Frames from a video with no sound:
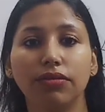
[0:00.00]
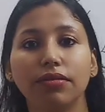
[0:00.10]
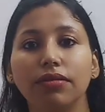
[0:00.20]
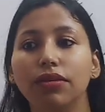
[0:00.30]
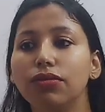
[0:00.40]

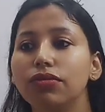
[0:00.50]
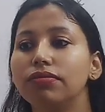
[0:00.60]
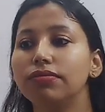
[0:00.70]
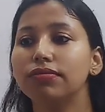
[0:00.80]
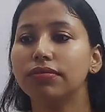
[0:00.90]

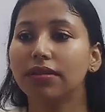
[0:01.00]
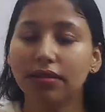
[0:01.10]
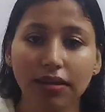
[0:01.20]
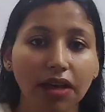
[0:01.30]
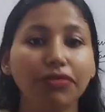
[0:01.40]
you
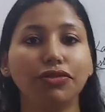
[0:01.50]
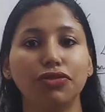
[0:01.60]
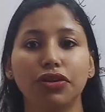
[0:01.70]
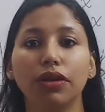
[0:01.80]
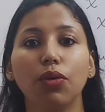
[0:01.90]
love to
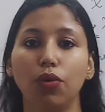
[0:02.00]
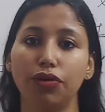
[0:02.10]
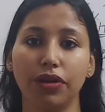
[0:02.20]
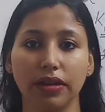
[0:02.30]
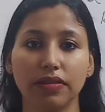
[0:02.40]
drink cold
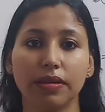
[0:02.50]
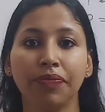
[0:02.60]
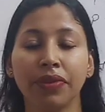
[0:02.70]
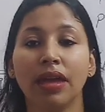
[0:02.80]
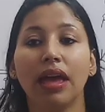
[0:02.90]
drinks.
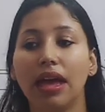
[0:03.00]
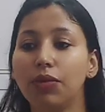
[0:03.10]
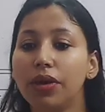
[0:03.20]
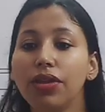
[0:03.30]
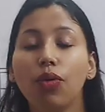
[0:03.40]
And
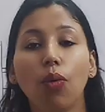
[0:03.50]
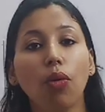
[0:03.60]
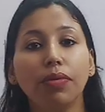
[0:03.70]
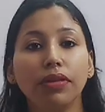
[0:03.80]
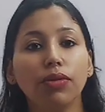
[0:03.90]
when you
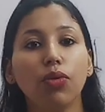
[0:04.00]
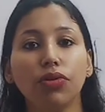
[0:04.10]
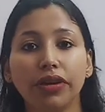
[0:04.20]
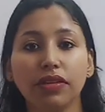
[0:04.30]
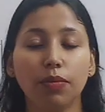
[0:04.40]
open the cold
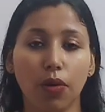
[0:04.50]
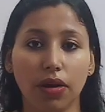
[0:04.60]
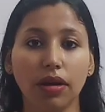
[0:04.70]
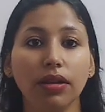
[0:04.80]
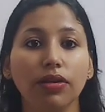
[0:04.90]
drinks
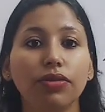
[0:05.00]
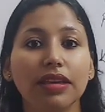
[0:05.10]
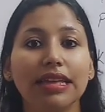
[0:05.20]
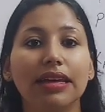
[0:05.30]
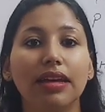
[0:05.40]
bottle,
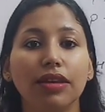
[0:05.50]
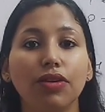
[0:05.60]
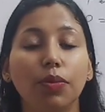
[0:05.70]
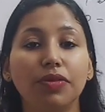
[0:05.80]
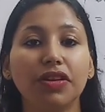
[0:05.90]
you
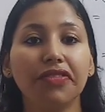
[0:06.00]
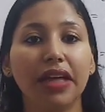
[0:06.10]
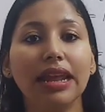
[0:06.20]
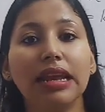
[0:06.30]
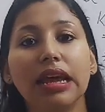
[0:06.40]
observe
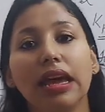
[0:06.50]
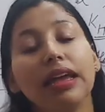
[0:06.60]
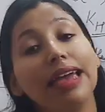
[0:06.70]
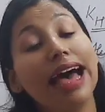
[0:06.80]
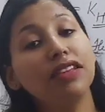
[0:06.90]
that
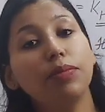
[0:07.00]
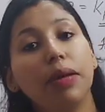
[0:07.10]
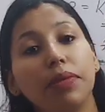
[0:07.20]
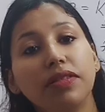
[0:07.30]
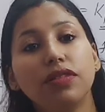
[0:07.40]
gas
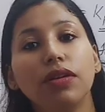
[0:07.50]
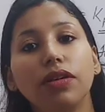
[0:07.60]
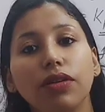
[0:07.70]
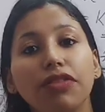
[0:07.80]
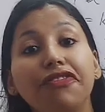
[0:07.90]
bubbles,
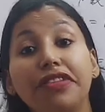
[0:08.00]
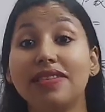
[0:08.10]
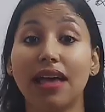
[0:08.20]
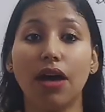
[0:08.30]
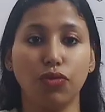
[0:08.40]
fizz
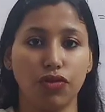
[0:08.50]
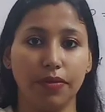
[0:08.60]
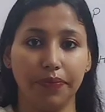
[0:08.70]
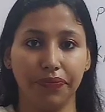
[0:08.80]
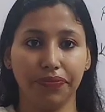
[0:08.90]
out.
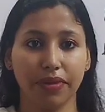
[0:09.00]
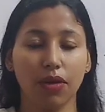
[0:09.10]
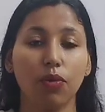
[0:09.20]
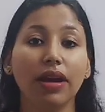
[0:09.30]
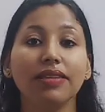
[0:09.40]

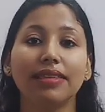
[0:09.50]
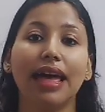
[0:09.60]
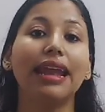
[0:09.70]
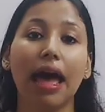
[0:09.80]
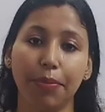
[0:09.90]
Why is that
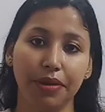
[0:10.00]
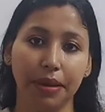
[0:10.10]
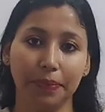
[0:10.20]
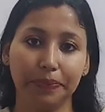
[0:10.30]
happening?